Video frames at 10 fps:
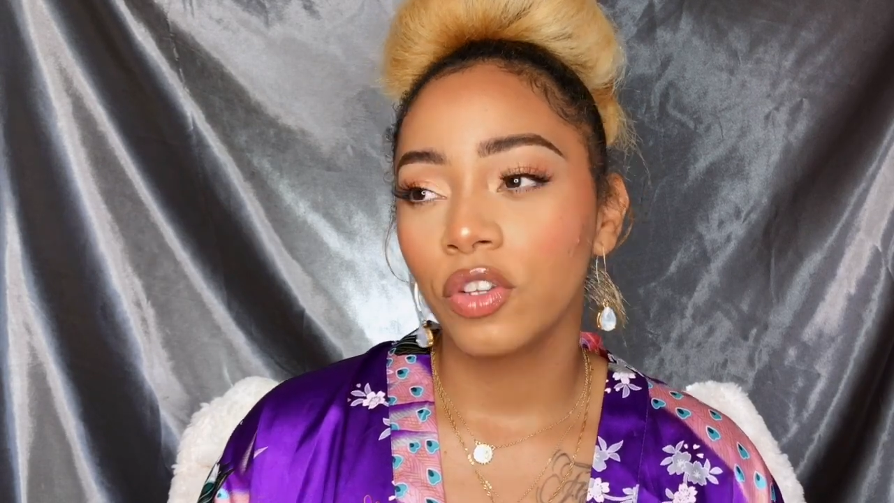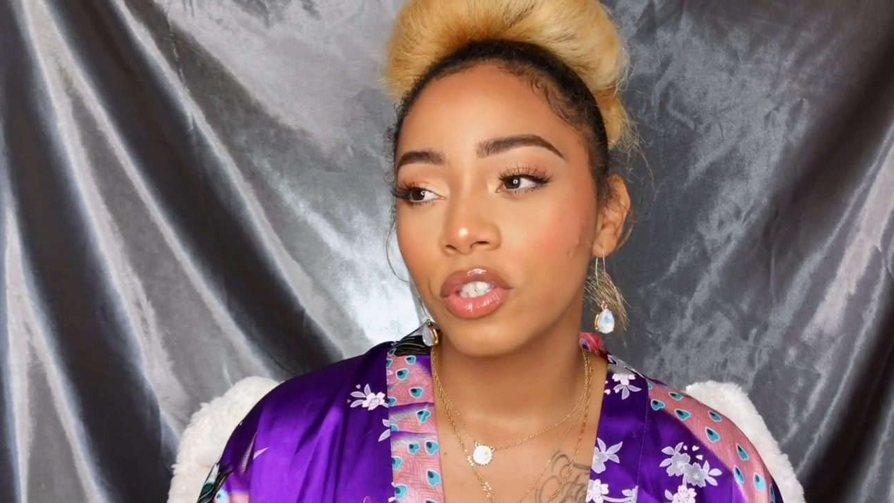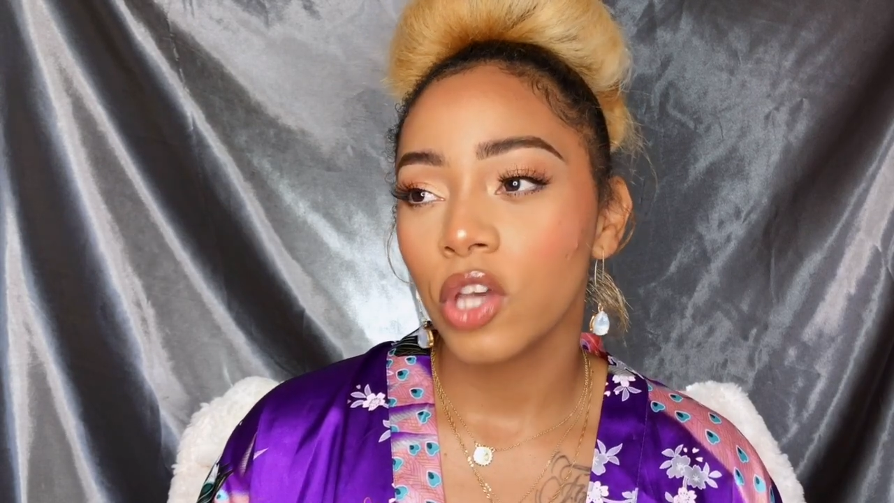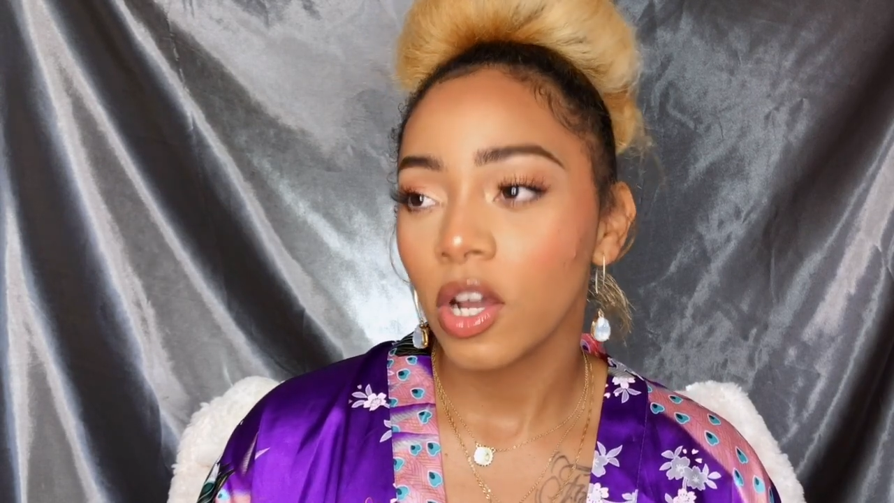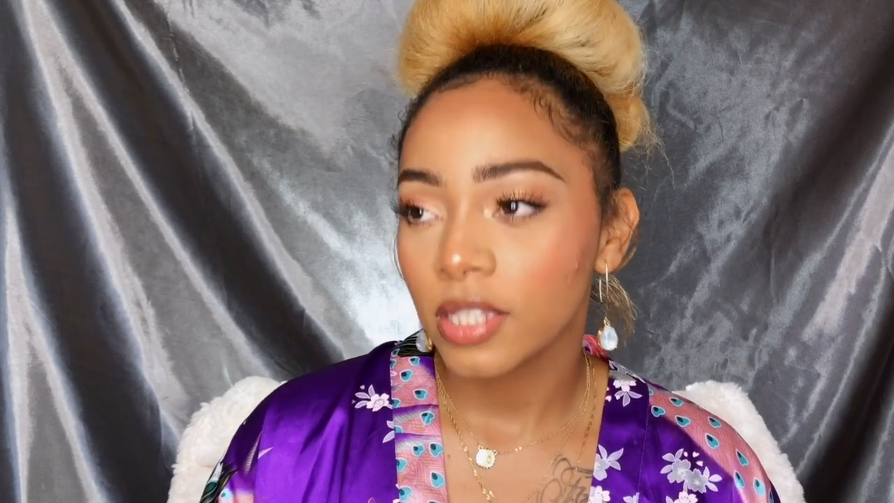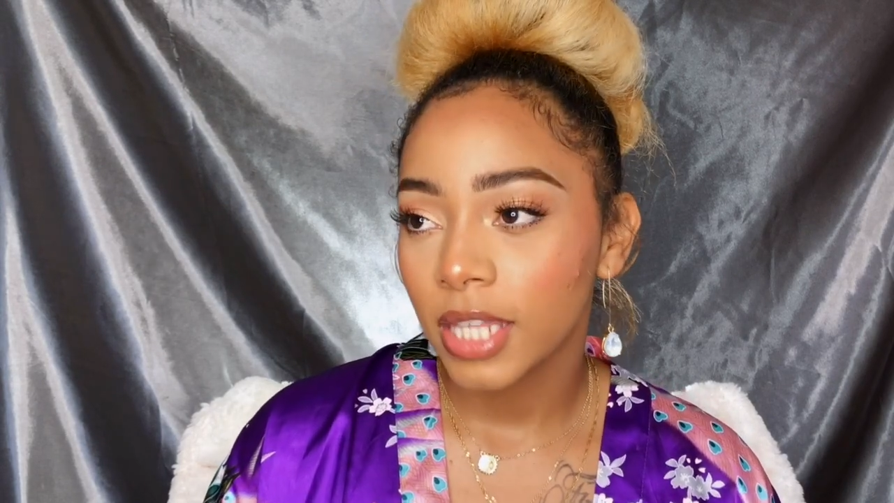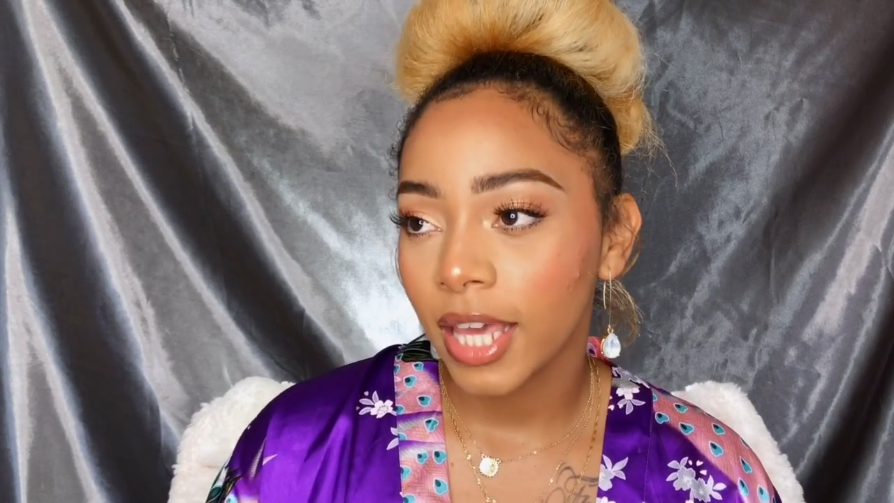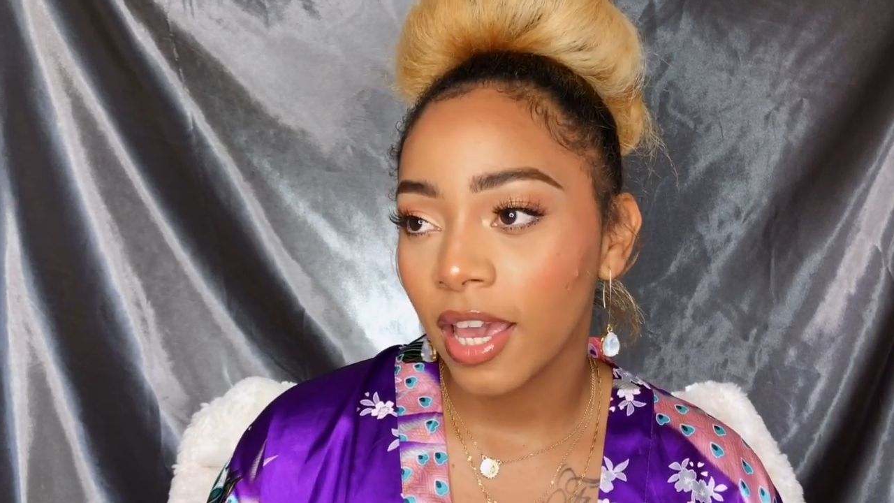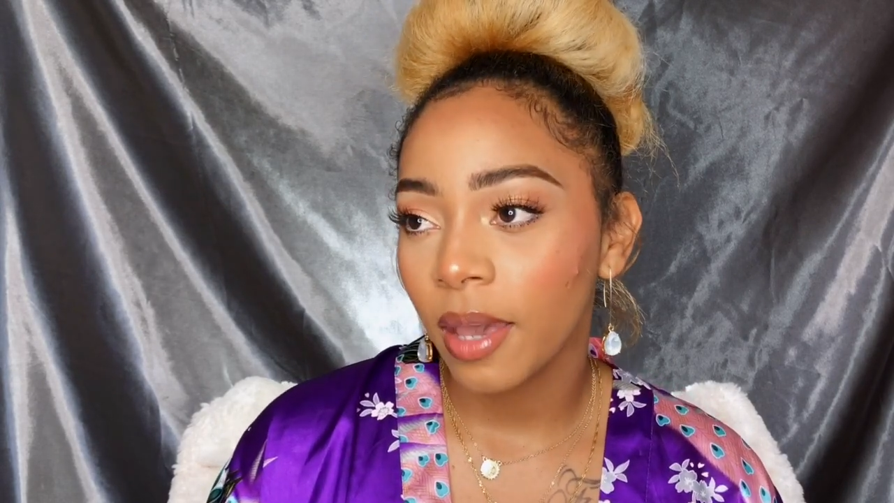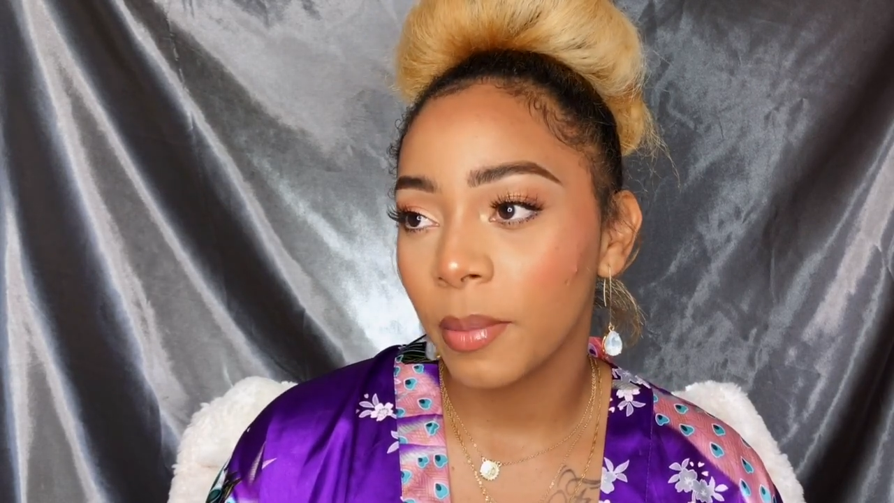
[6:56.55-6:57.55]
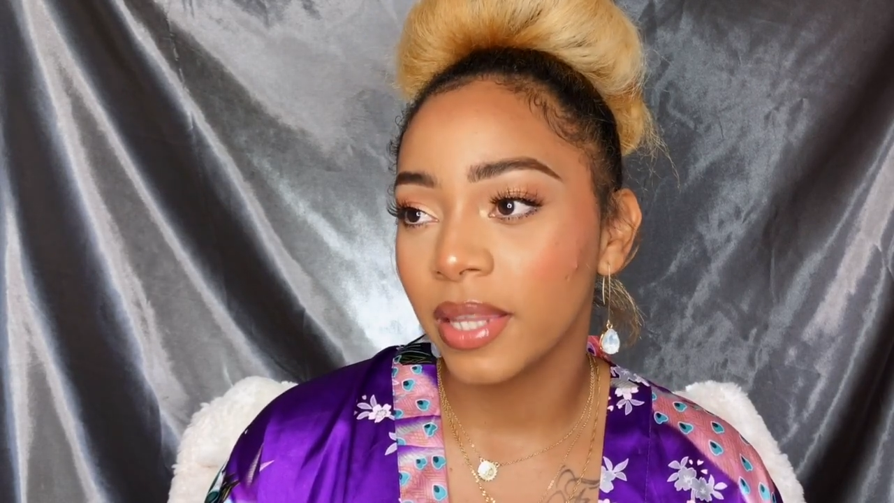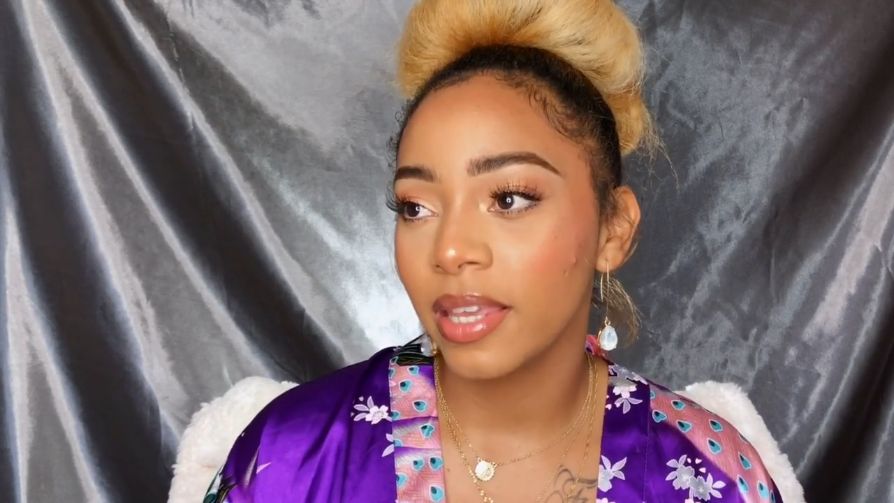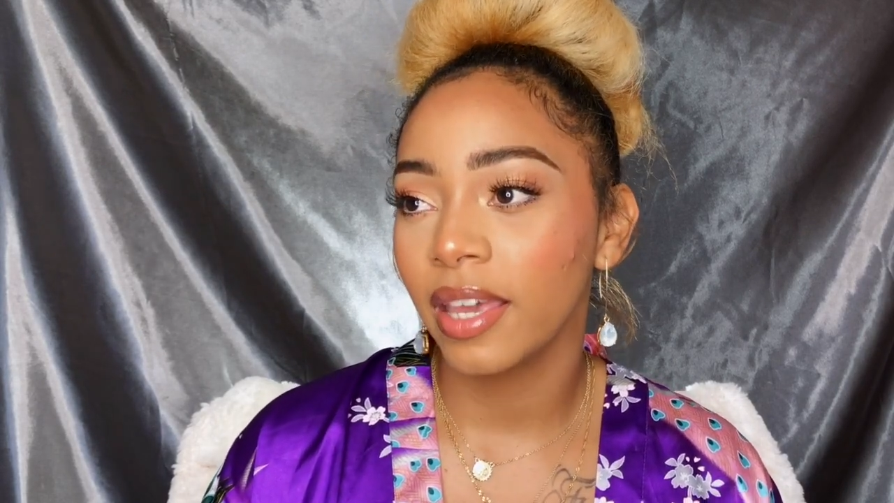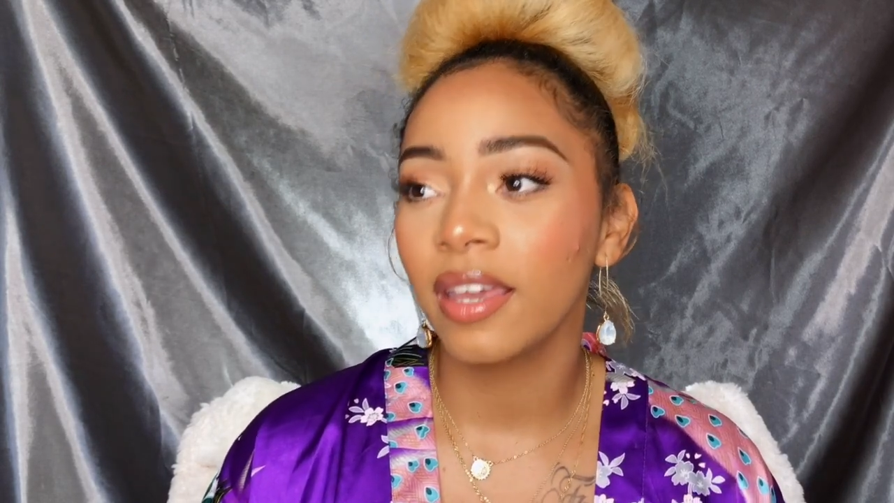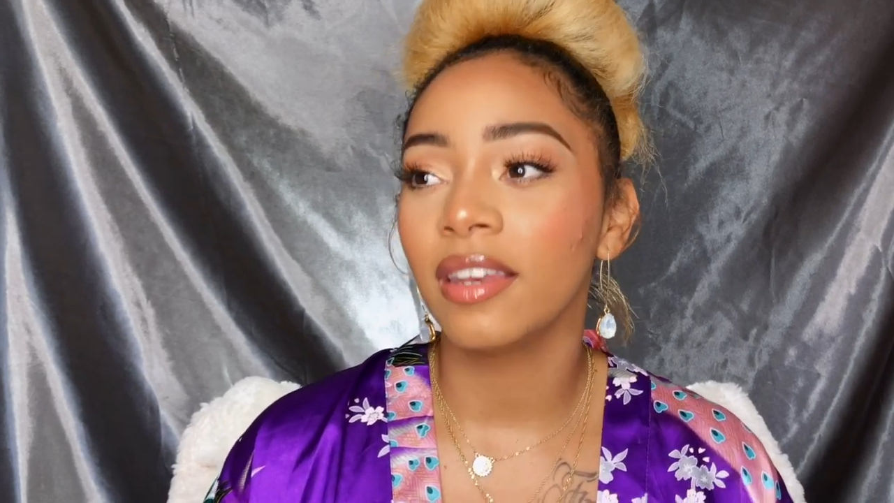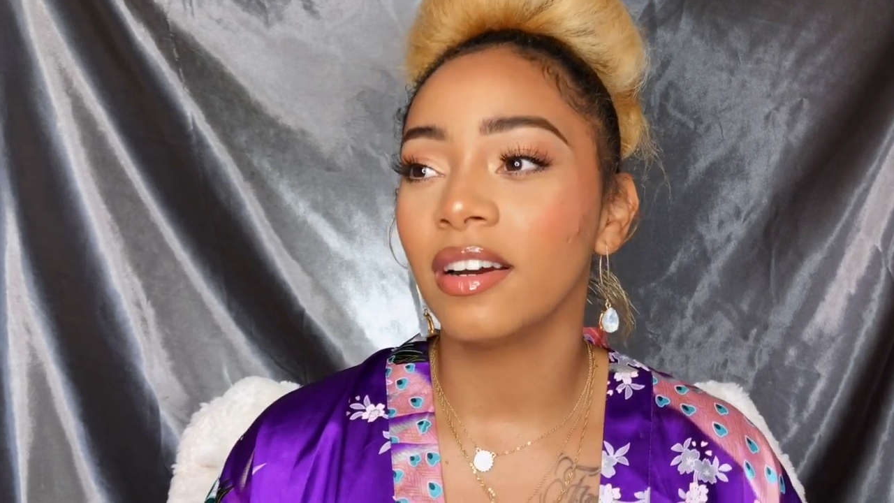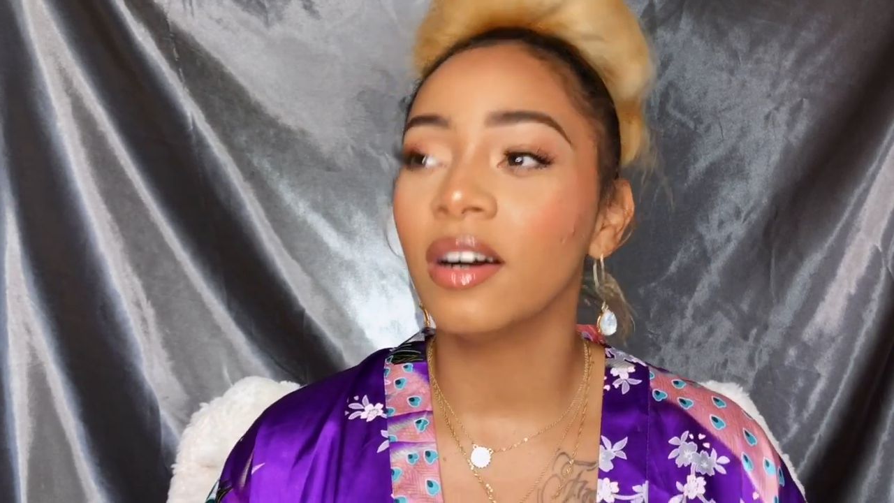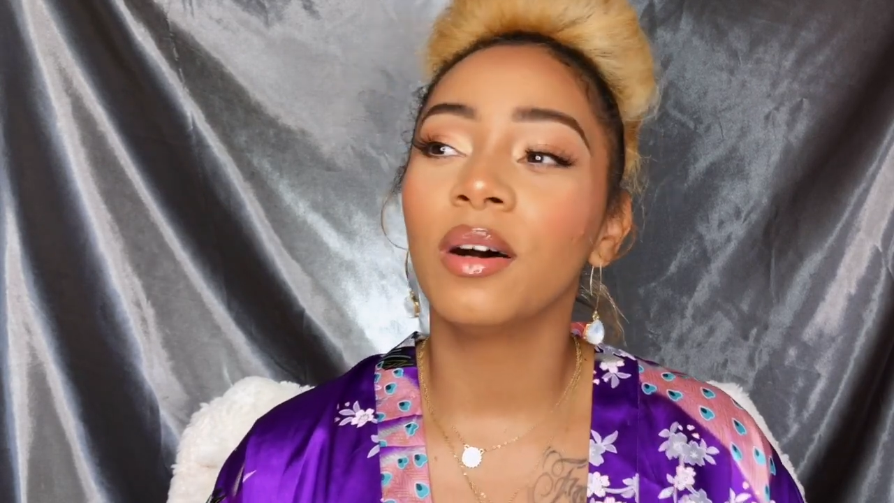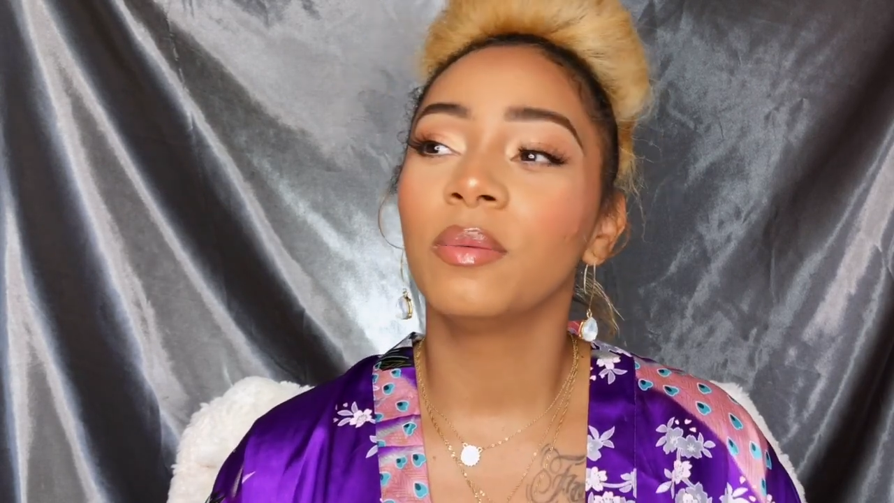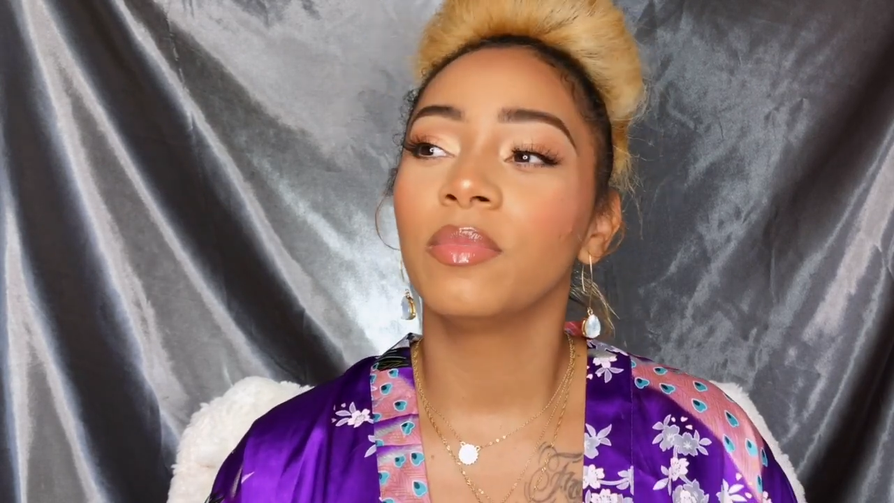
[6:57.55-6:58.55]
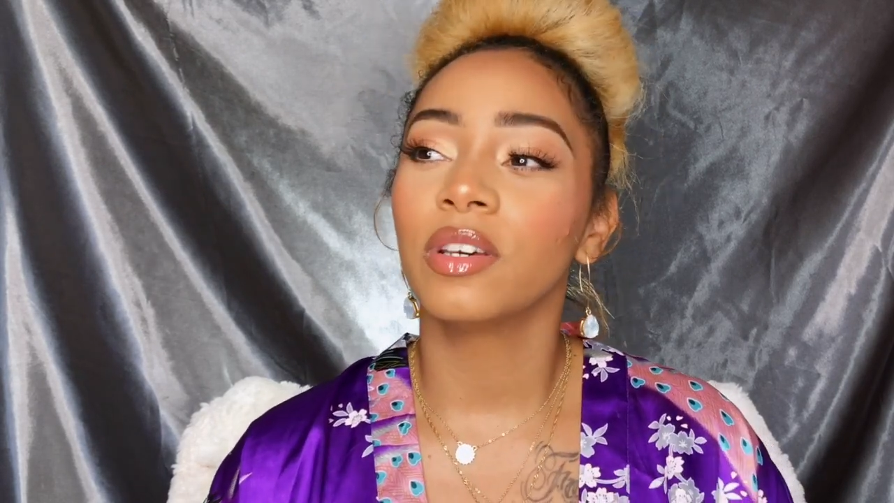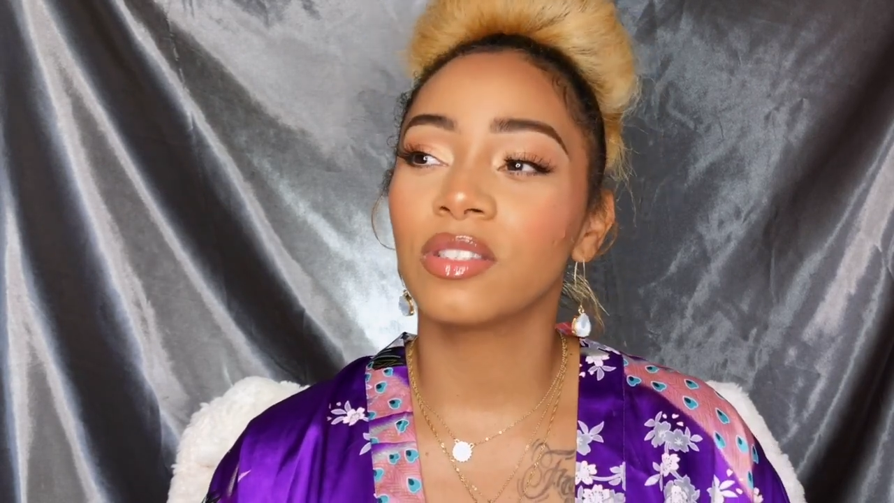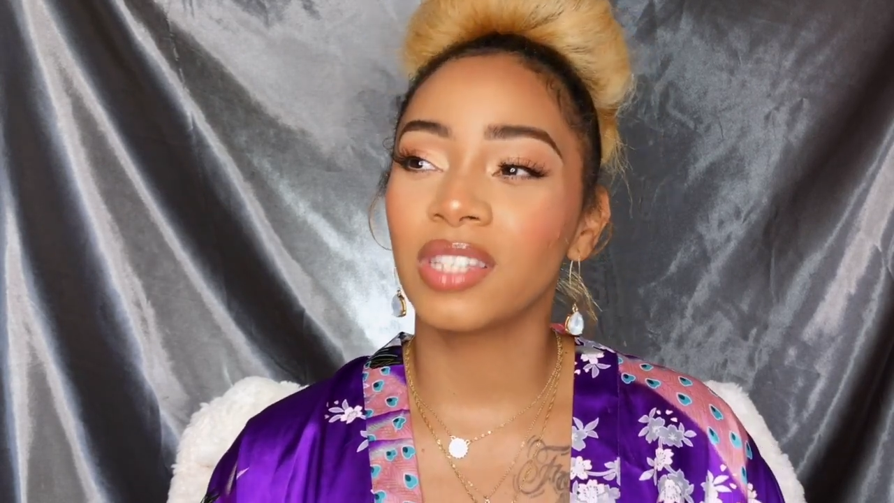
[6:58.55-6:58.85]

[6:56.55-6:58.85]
You talk to them and then they'll